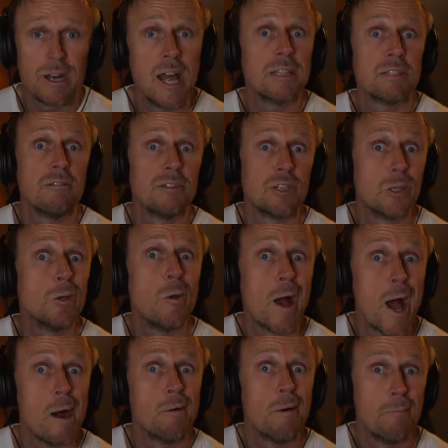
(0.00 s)
It has a two
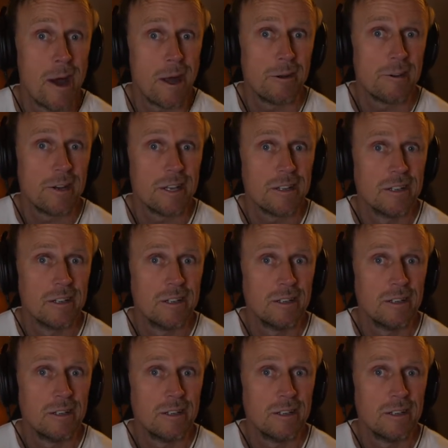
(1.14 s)
hour battery.